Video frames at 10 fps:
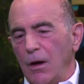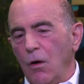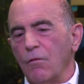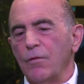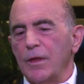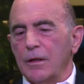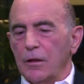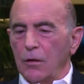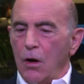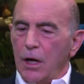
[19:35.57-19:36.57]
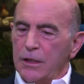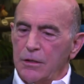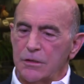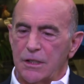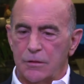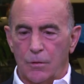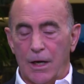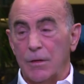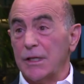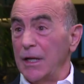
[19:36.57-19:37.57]
Over the long years, because when
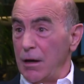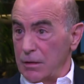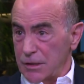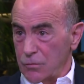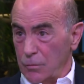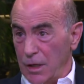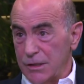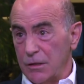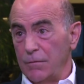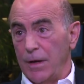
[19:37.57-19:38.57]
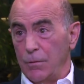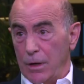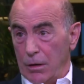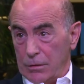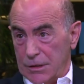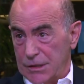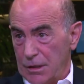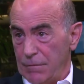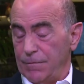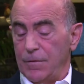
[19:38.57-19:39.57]
I was getting out of school myself, I read all his
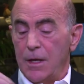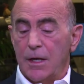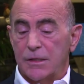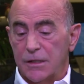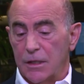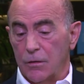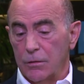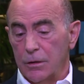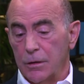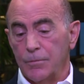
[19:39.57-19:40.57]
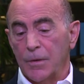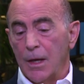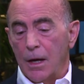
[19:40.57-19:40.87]
stuff as I said earlier,